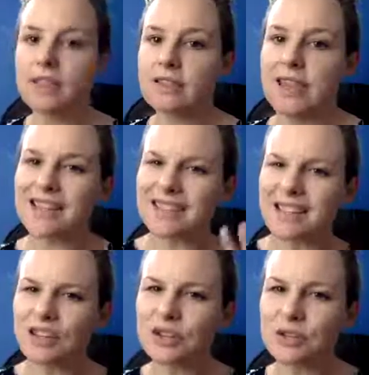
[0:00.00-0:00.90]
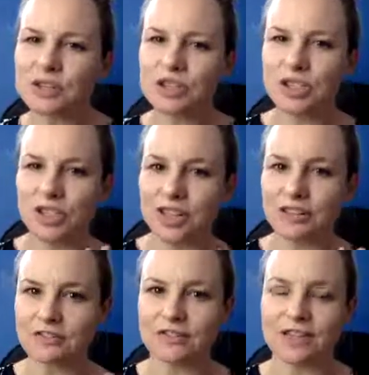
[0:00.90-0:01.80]
that's a huge
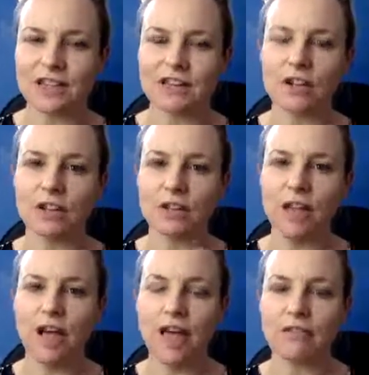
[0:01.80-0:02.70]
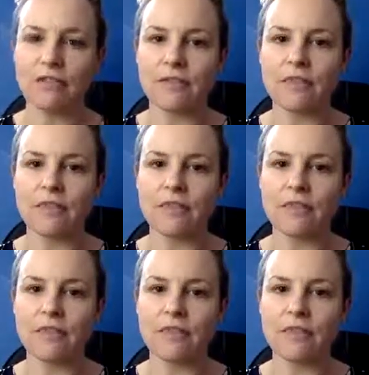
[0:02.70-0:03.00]
shift in her life.